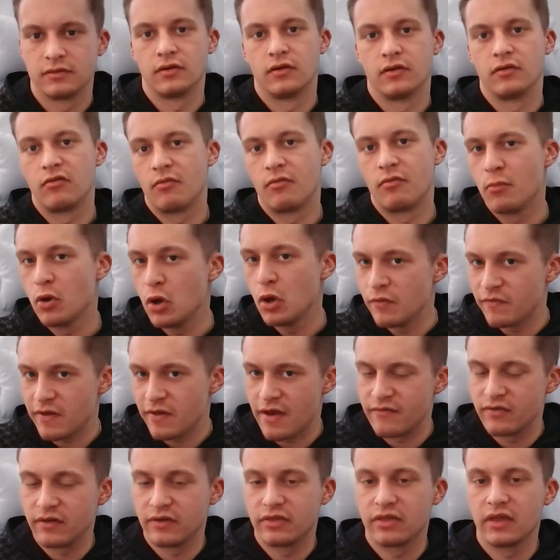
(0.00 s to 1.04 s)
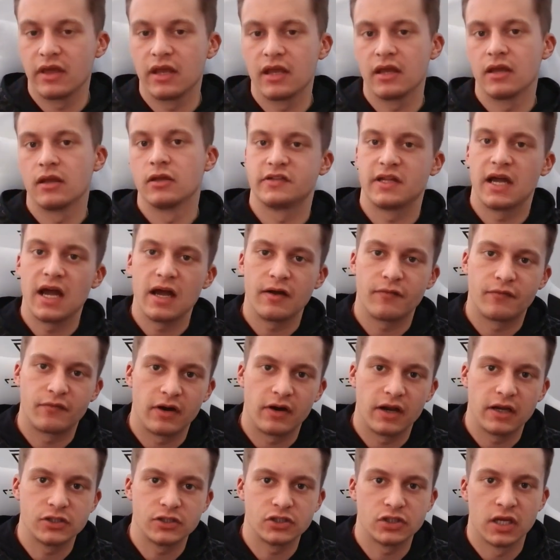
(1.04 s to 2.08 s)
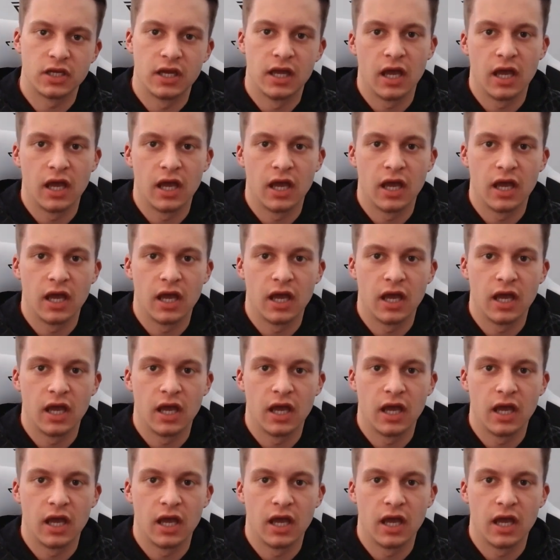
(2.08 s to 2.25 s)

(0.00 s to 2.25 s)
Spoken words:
Remove everything, start fresh,